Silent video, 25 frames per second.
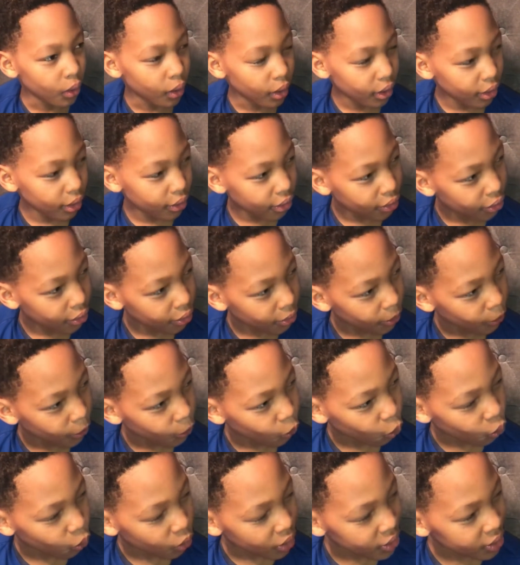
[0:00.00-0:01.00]

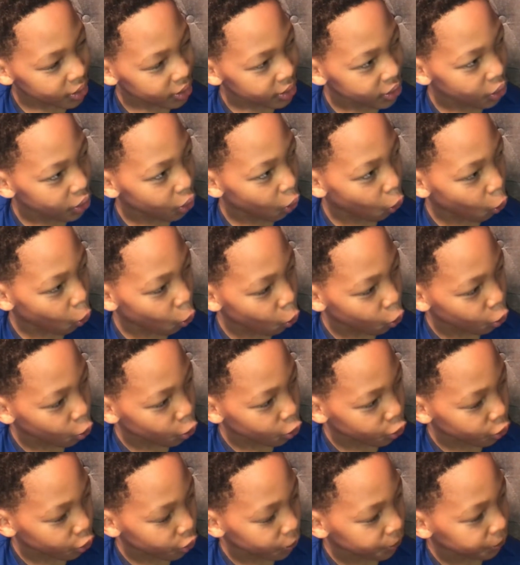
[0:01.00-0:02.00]
When I get
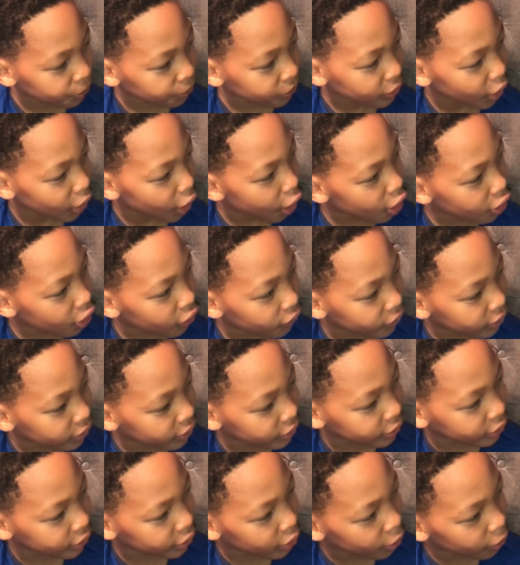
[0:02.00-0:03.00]
older, I don't really
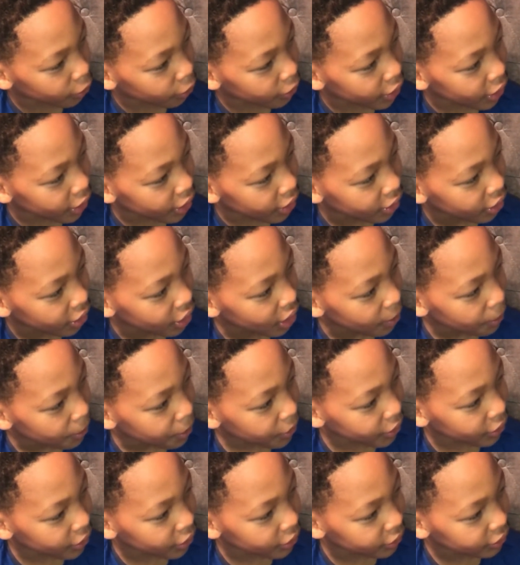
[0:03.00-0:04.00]
know yet
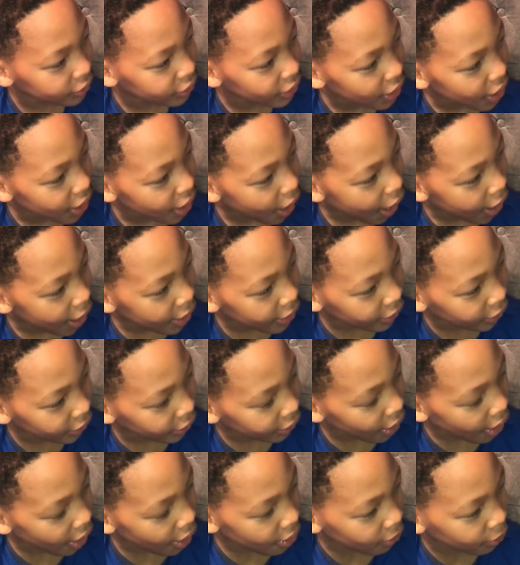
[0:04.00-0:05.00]
because I
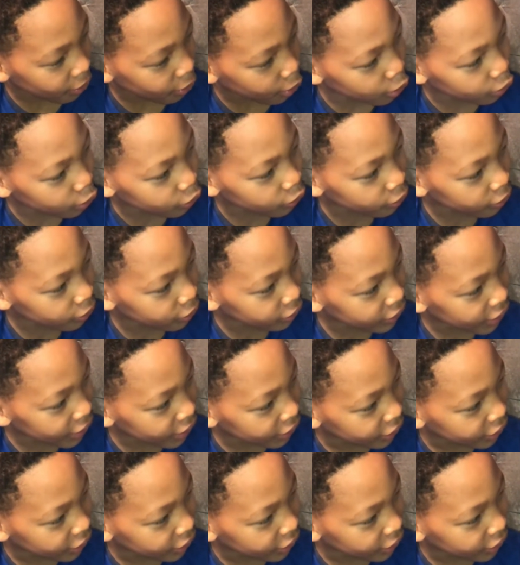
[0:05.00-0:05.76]
don't go through the things